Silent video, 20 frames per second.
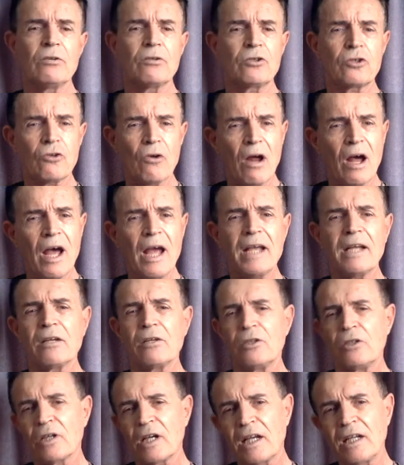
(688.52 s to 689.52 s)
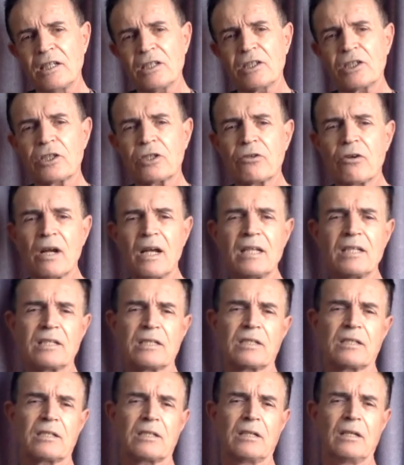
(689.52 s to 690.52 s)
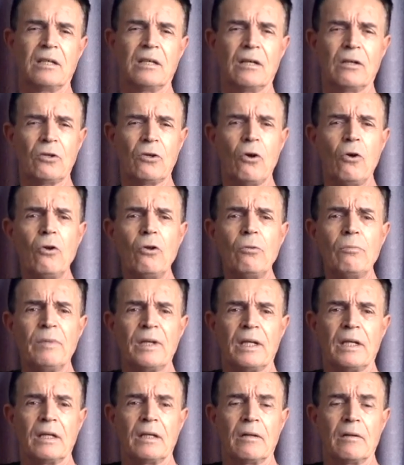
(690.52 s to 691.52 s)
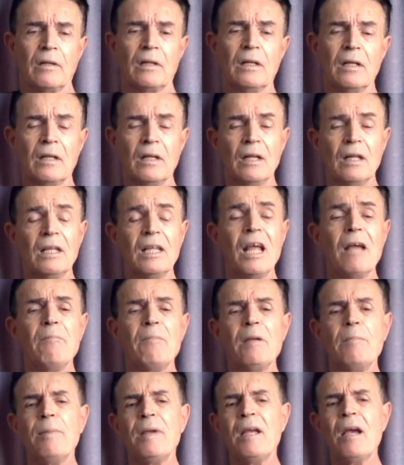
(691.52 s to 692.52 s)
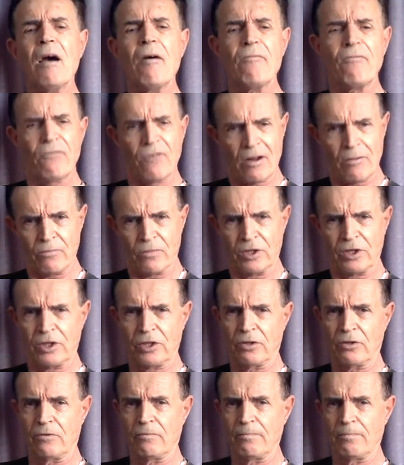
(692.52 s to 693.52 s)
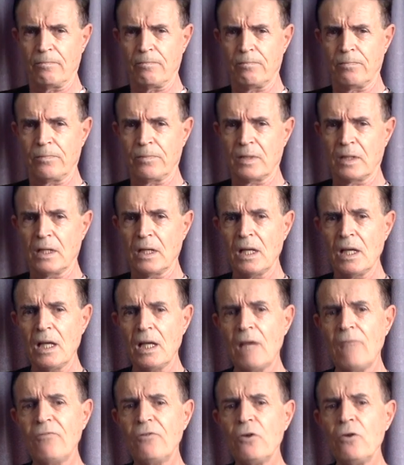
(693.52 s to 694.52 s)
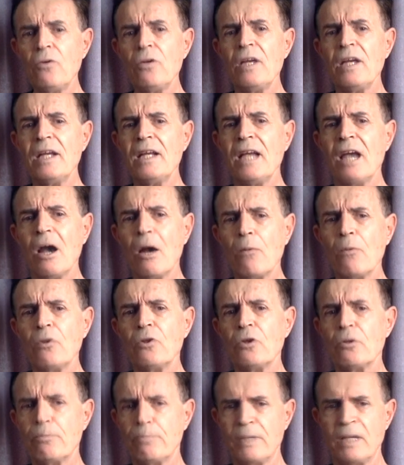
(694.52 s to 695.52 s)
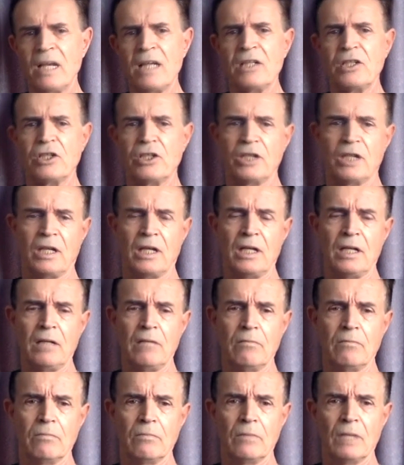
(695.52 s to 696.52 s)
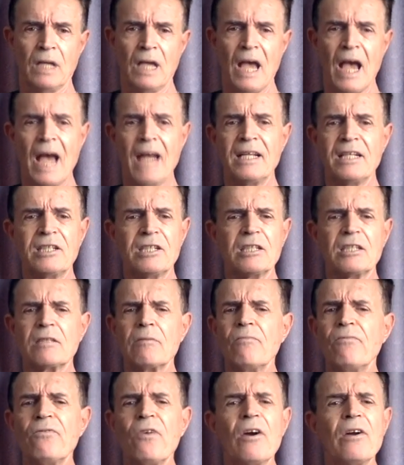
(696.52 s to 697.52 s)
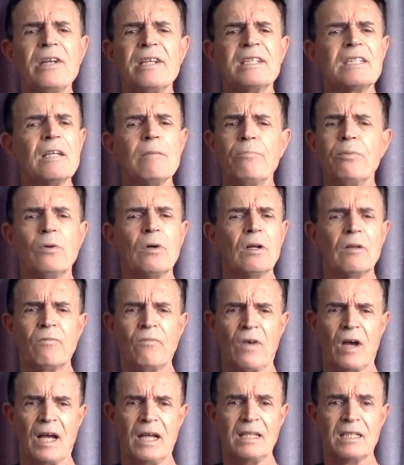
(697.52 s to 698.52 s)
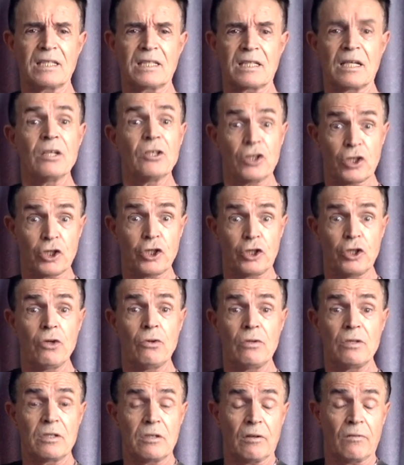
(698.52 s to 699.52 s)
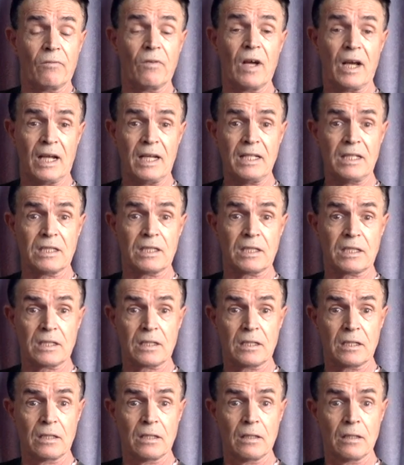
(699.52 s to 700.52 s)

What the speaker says: trying and you're getting stressed. Call me. Let me be upfront with you. If you need help with your PhD, and it's just some very simple advice, student advice,